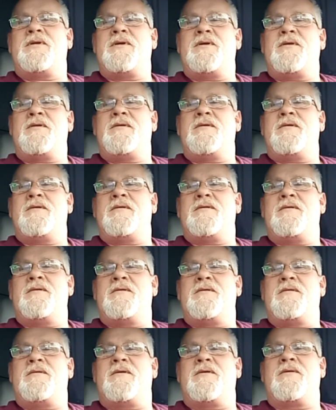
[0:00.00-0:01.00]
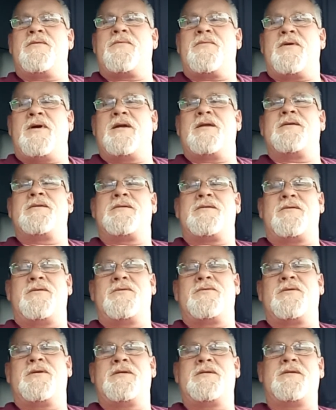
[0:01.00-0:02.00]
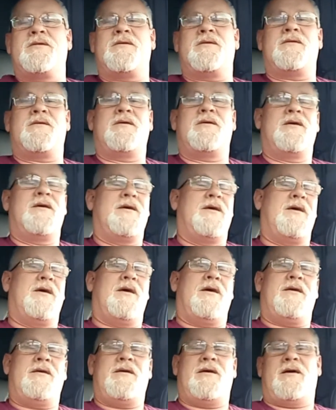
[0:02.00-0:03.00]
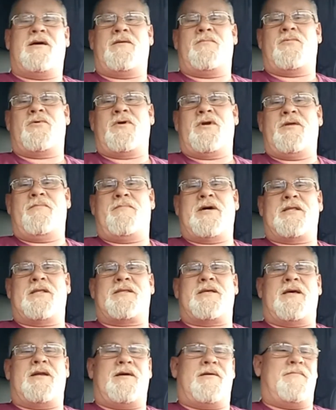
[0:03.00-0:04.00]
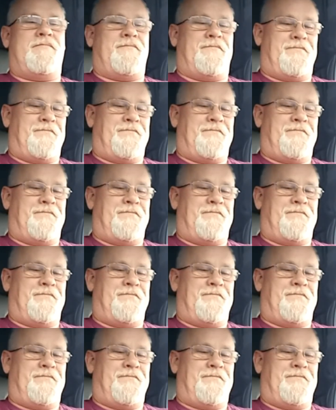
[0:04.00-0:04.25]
The arthritis surgeries. Yeah, I'm worried about that. I